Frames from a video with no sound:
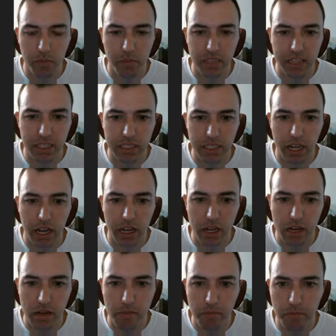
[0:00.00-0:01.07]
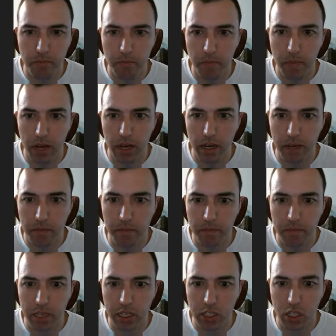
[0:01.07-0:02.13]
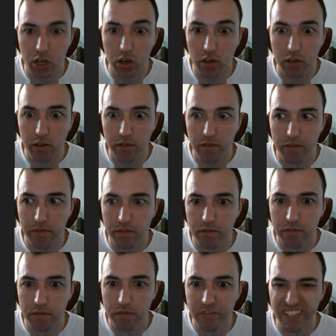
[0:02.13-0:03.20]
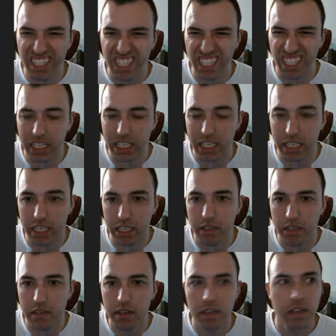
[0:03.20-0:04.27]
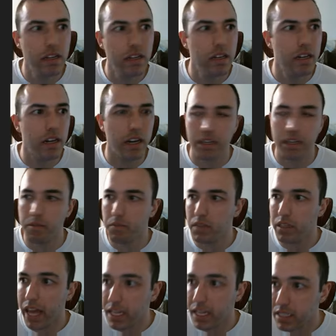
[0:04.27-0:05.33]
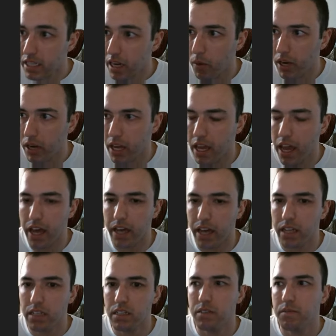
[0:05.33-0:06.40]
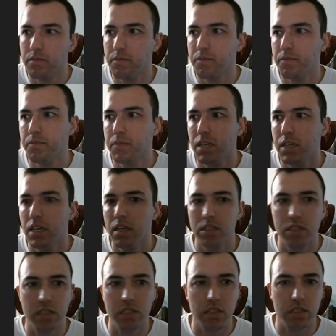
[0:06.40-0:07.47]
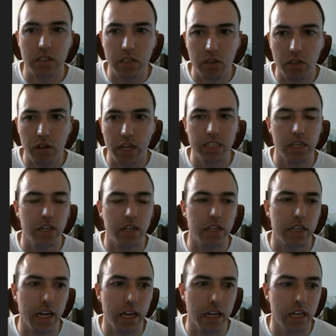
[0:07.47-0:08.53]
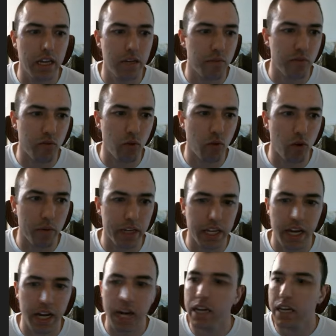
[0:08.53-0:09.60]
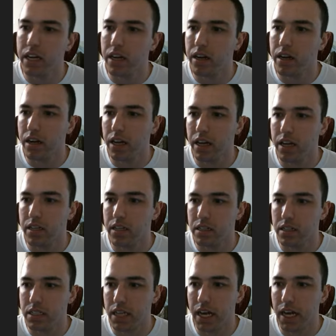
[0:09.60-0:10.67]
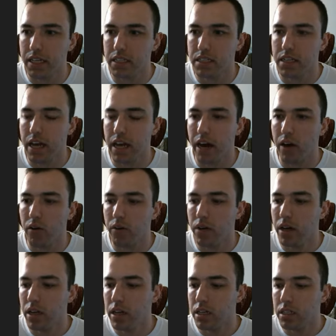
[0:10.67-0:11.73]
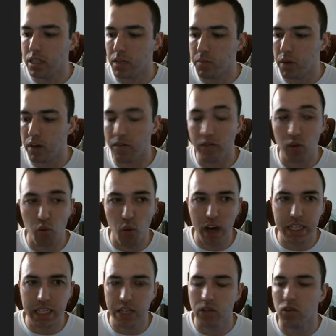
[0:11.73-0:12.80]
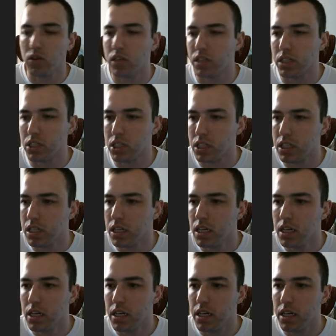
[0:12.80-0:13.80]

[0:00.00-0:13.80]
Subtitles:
beat this guy up. And it's all physics-y. The last thing I want to add, just as a little icing on the cake before we get out of here and to test out some of the rectangle collision,